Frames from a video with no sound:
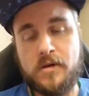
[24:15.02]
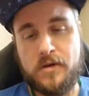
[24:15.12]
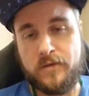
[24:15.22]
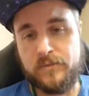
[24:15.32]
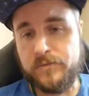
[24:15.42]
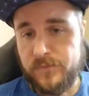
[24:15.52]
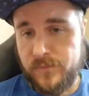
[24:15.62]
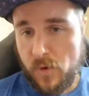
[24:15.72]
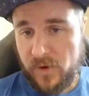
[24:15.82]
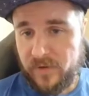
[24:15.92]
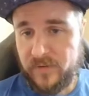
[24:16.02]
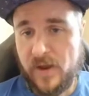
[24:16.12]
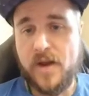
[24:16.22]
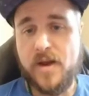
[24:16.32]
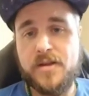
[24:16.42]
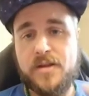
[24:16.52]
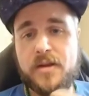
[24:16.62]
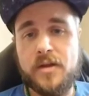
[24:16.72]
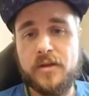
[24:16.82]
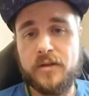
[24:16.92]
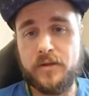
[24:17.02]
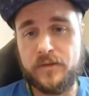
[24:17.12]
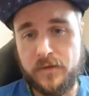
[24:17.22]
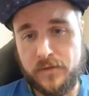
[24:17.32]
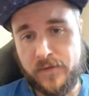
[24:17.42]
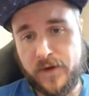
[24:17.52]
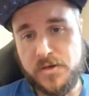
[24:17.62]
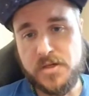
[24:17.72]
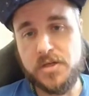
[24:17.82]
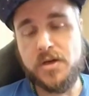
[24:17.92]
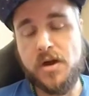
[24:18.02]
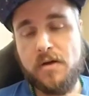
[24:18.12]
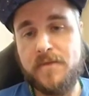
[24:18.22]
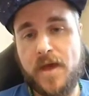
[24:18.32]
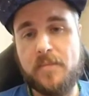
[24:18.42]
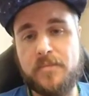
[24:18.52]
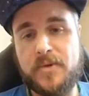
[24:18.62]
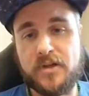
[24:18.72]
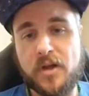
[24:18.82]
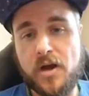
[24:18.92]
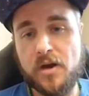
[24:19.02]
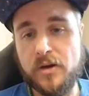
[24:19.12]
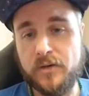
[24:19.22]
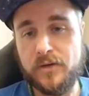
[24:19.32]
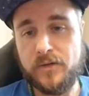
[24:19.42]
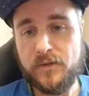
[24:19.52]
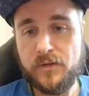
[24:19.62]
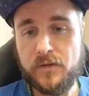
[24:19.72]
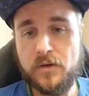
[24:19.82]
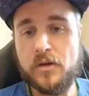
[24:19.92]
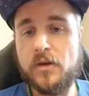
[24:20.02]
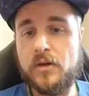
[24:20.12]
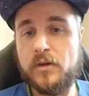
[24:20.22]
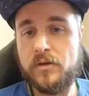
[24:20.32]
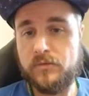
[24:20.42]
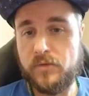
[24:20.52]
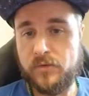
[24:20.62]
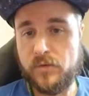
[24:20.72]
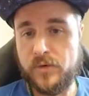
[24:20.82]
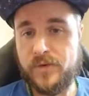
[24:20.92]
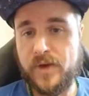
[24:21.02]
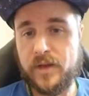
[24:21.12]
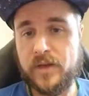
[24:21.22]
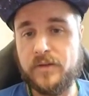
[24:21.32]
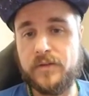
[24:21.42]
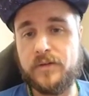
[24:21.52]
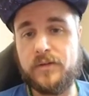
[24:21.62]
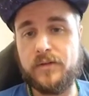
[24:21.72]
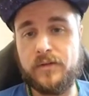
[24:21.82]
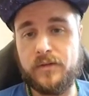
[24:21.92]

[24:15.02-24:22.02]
Focus on the sensation of the empty lungs for 4 seconds.